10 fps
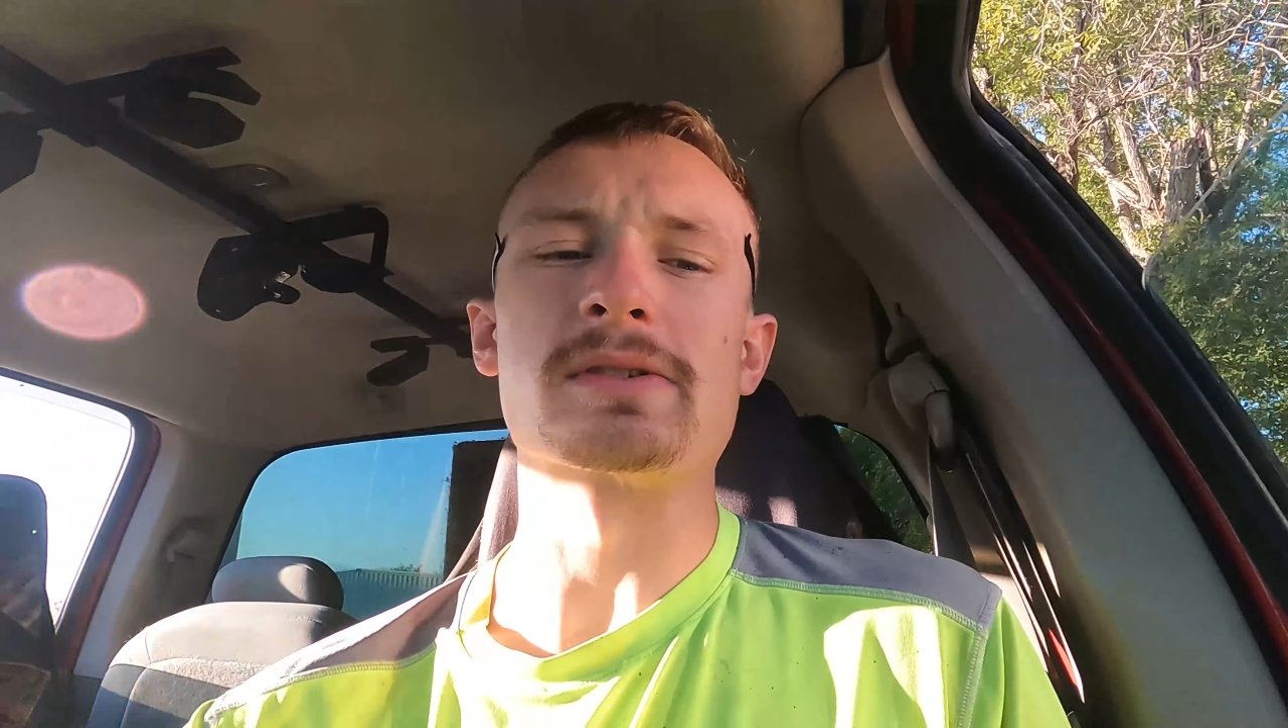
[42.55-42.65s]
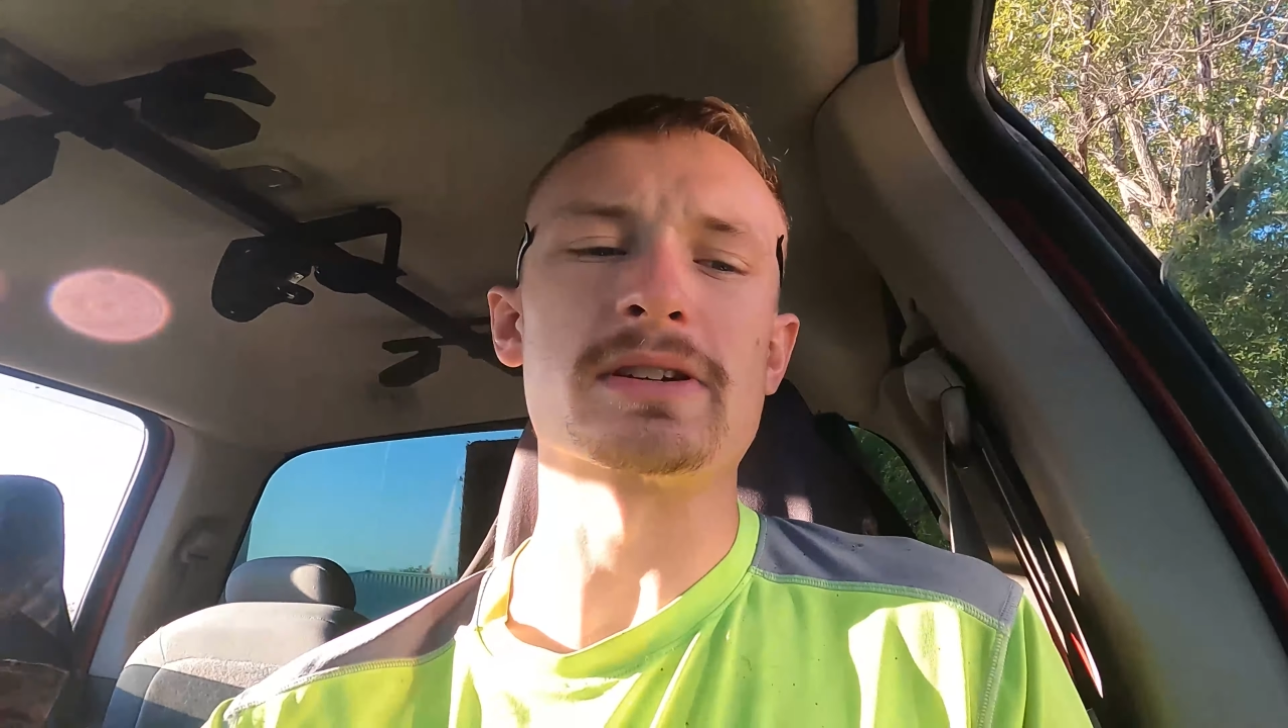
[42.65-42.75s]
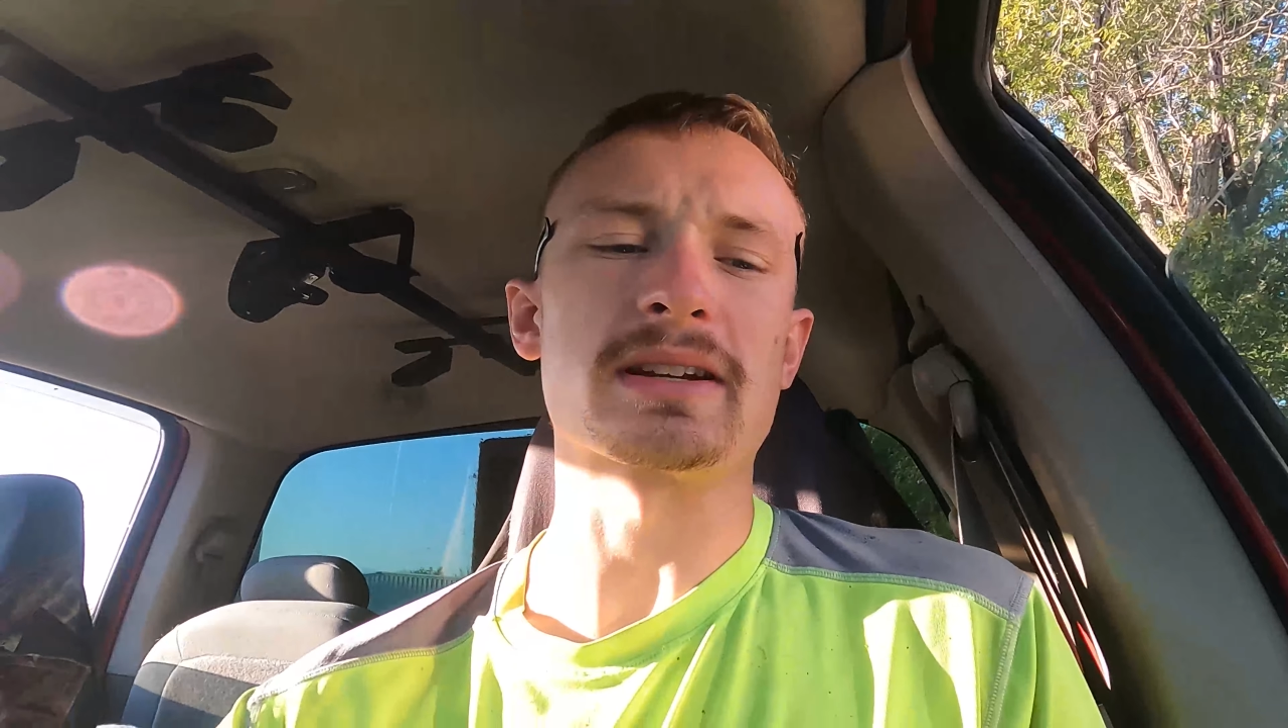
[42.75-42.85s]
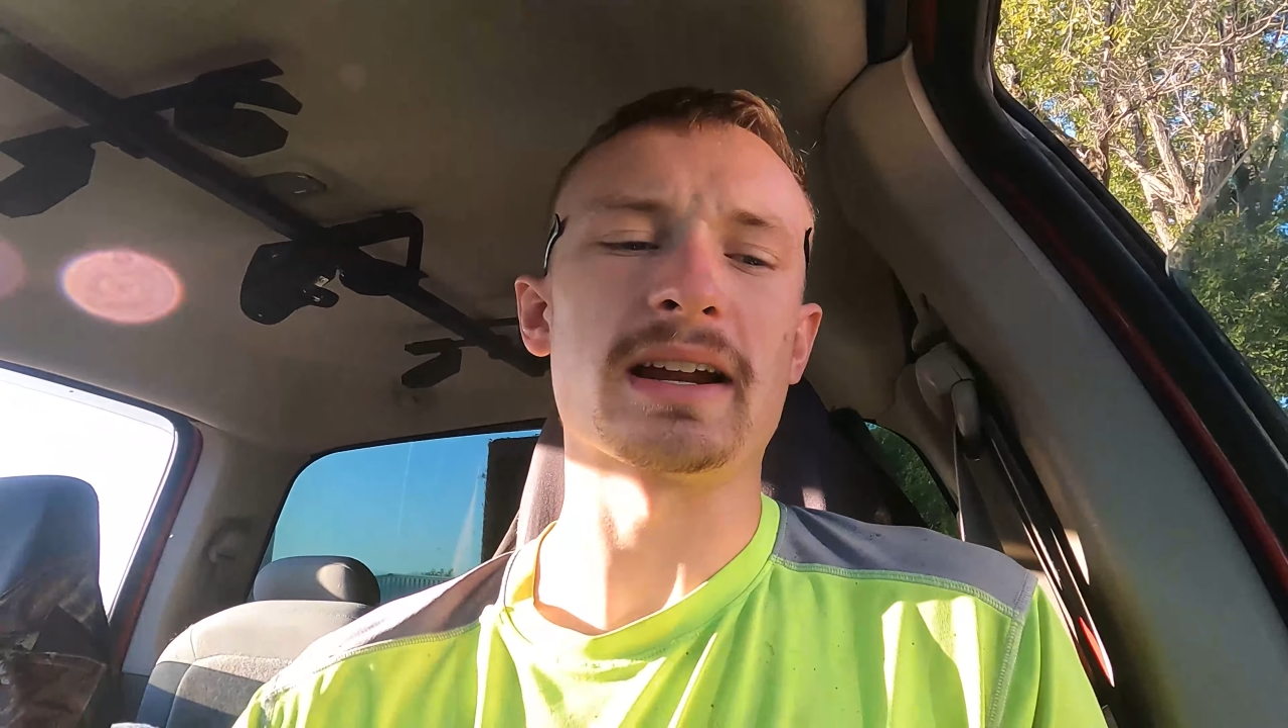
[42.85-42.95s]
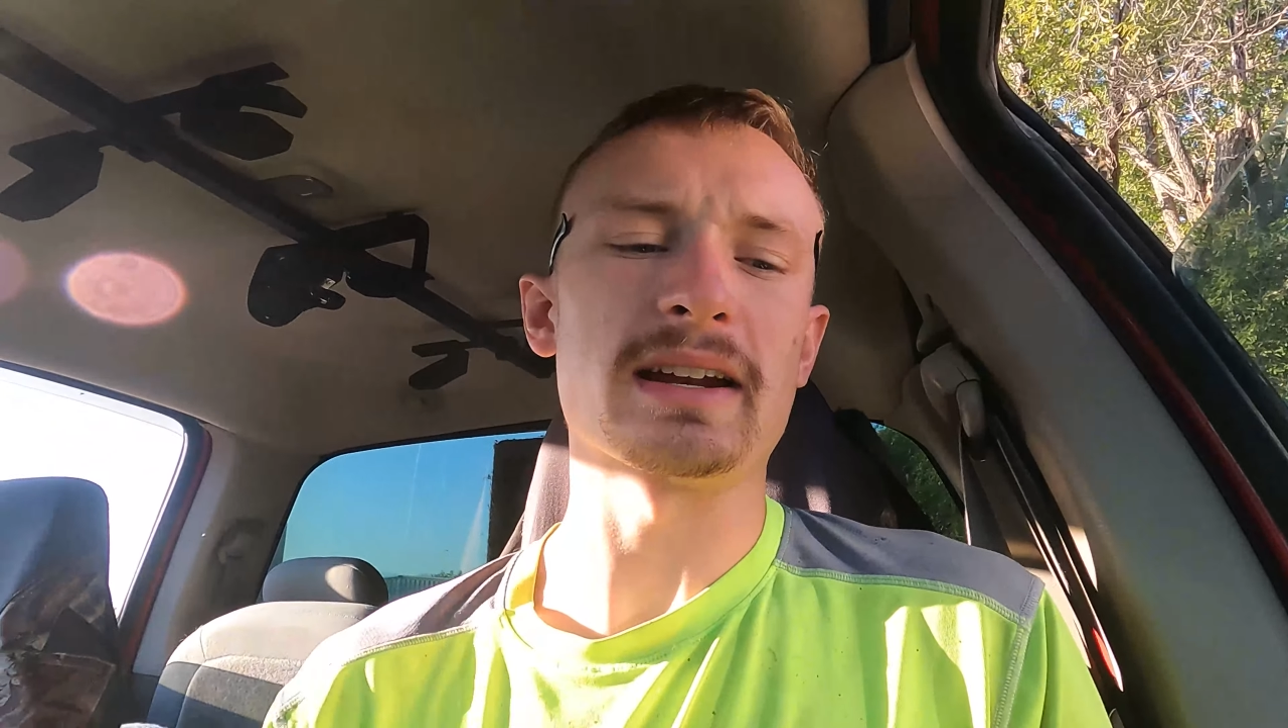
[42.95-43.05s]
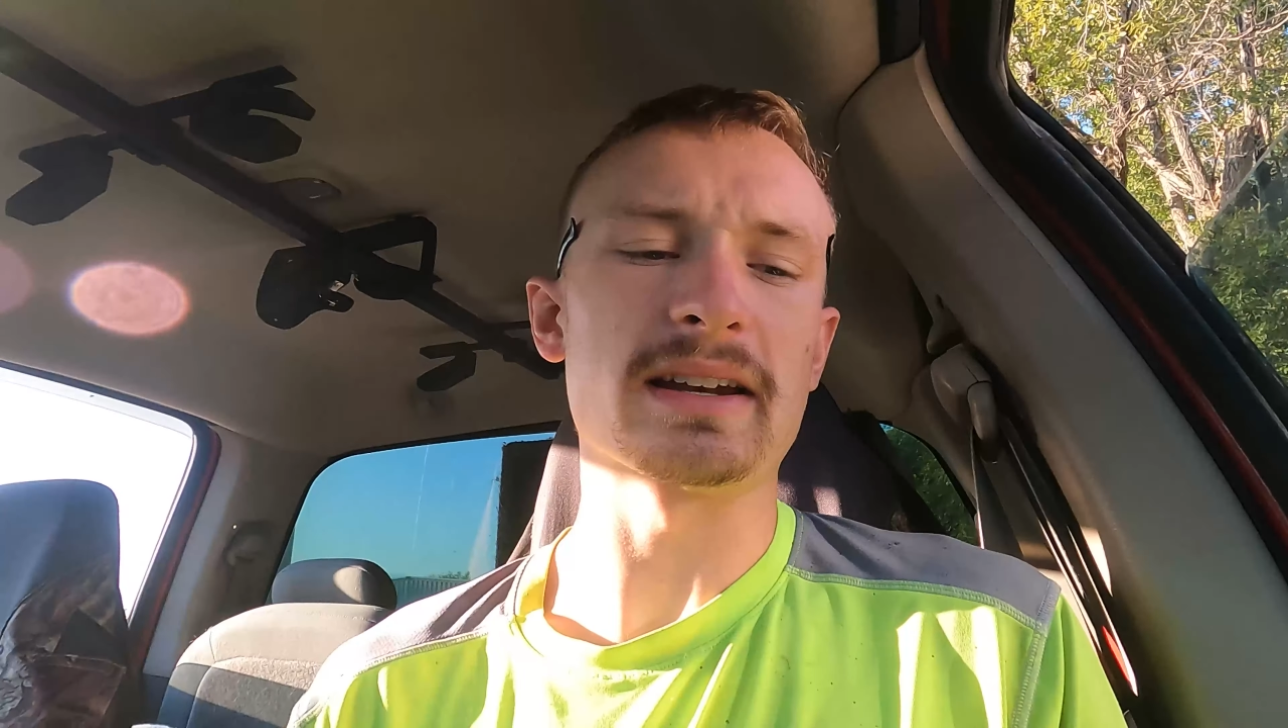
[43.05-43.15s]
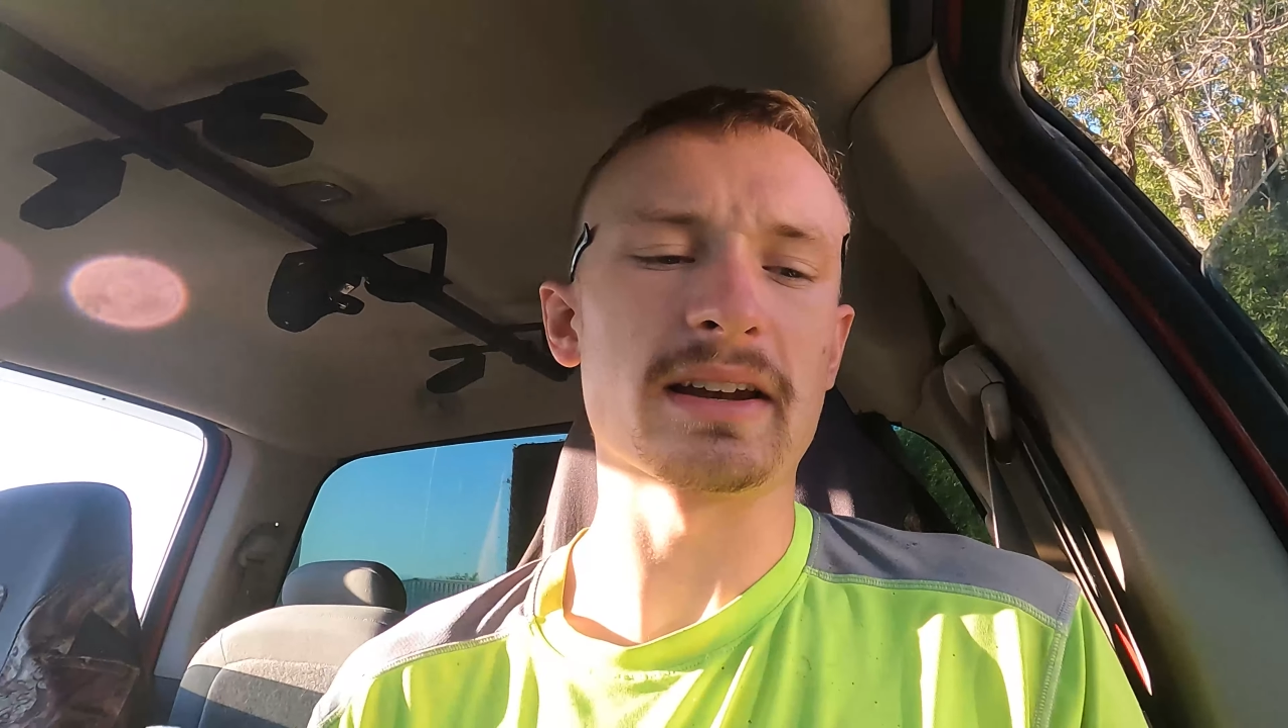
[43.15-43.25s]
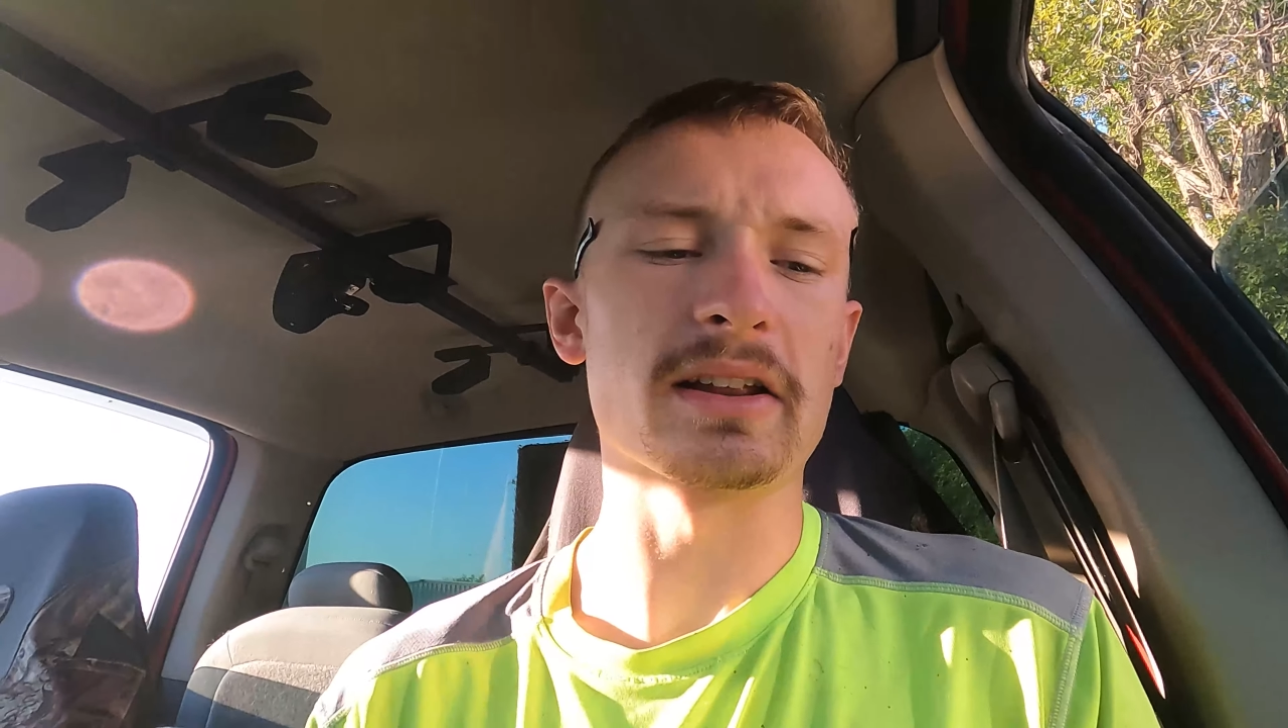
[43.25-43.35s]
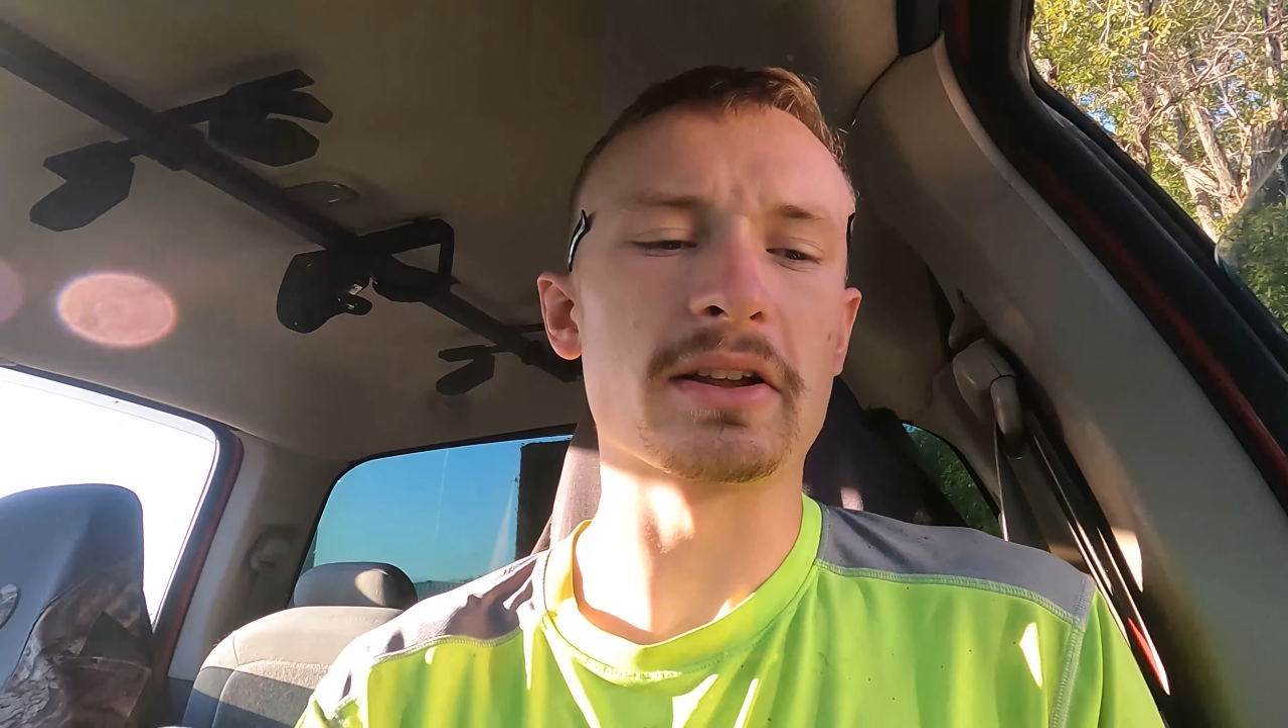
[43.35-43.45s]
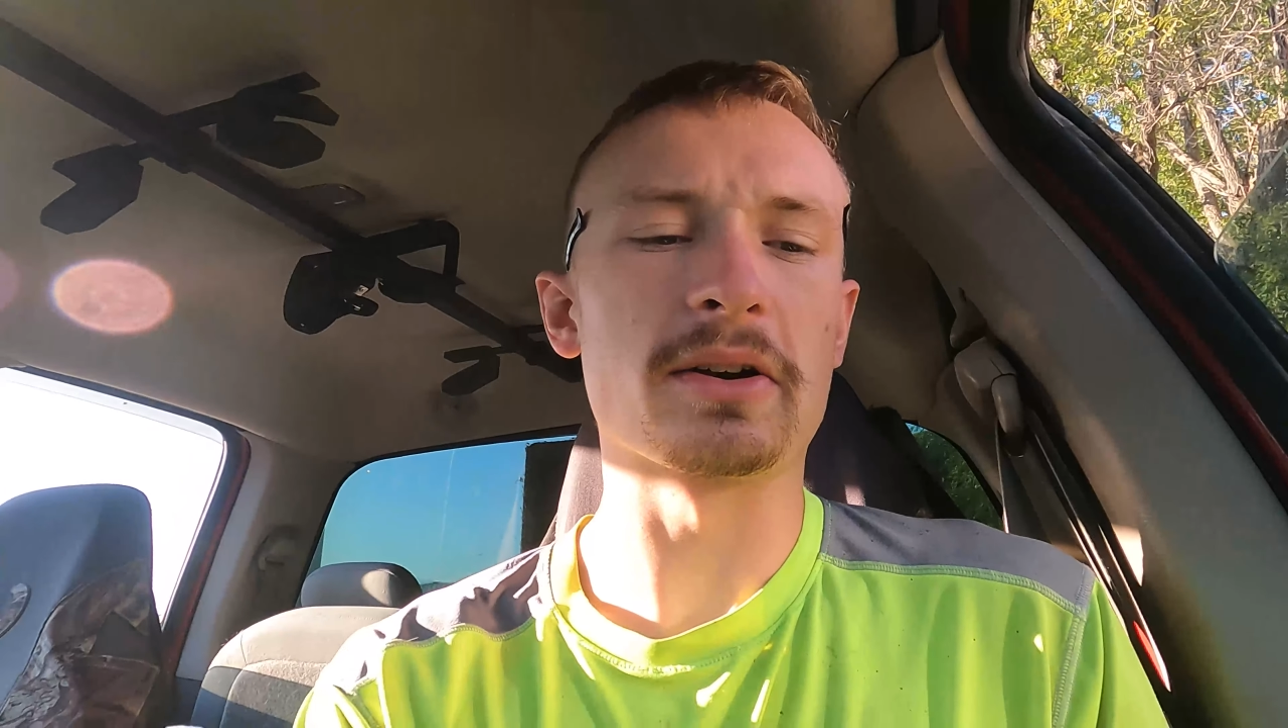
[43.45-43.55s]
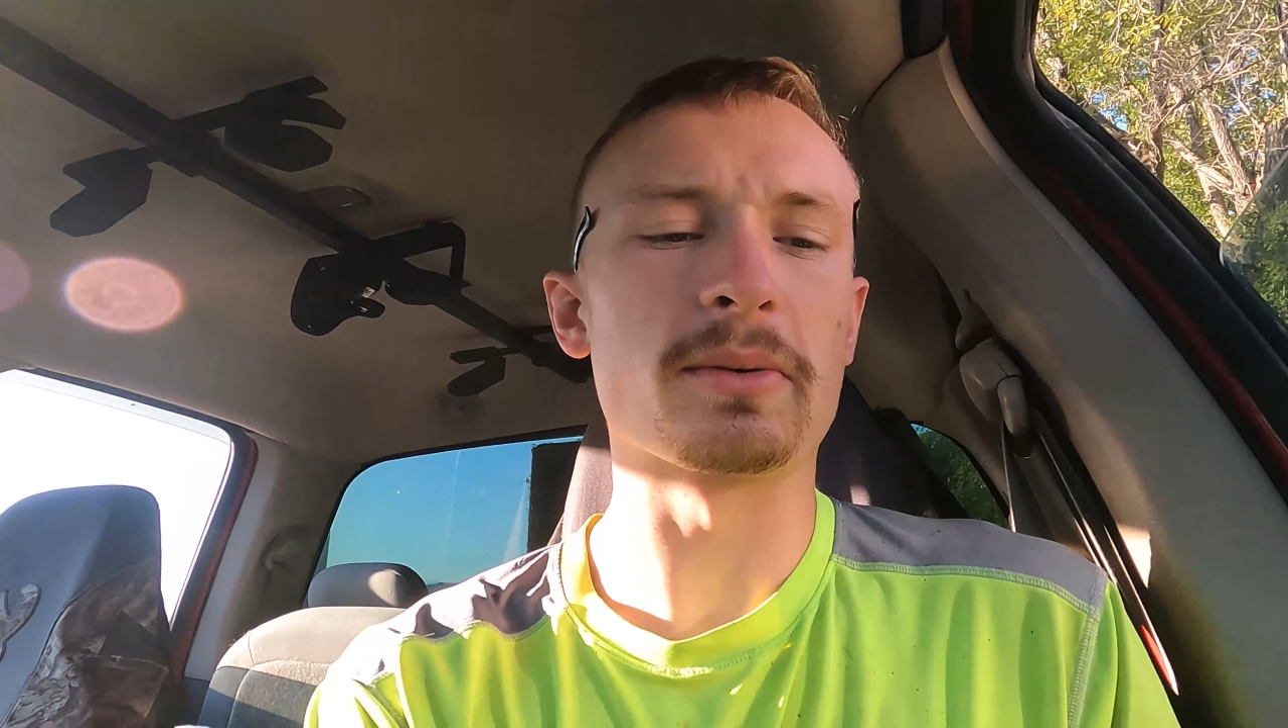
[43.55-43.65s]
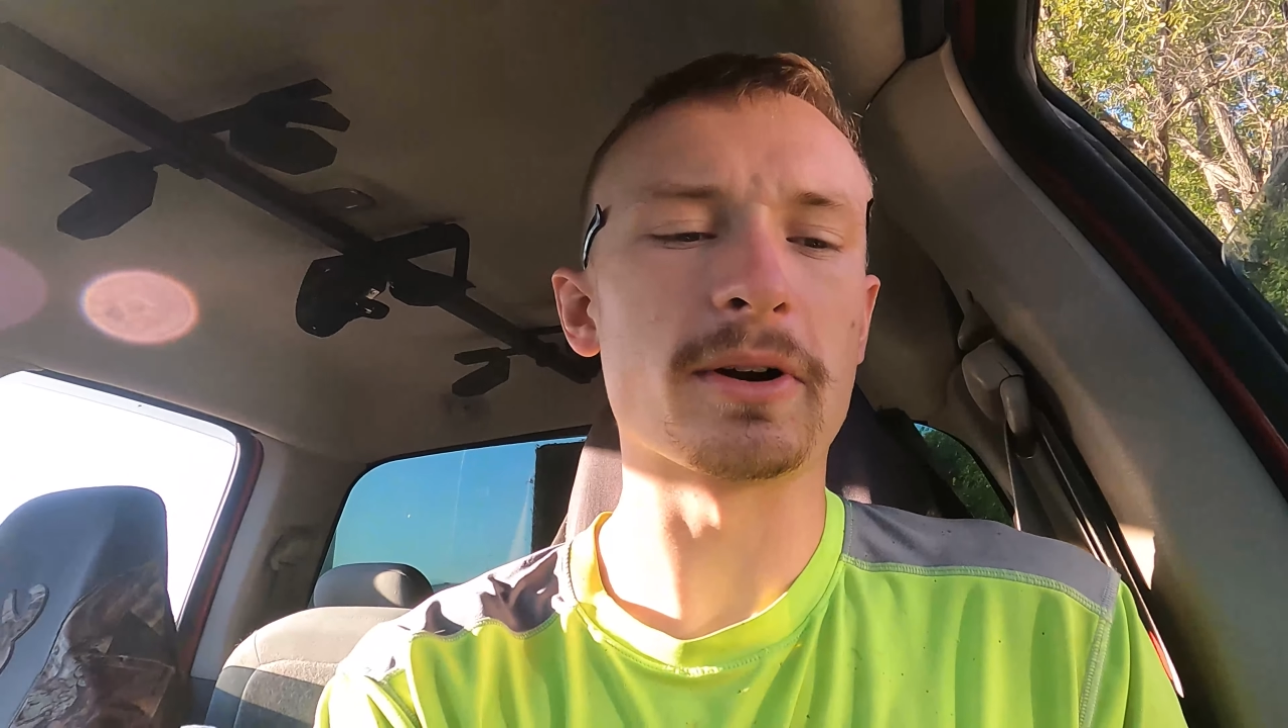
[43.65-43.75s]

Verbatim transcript: just kind of did a little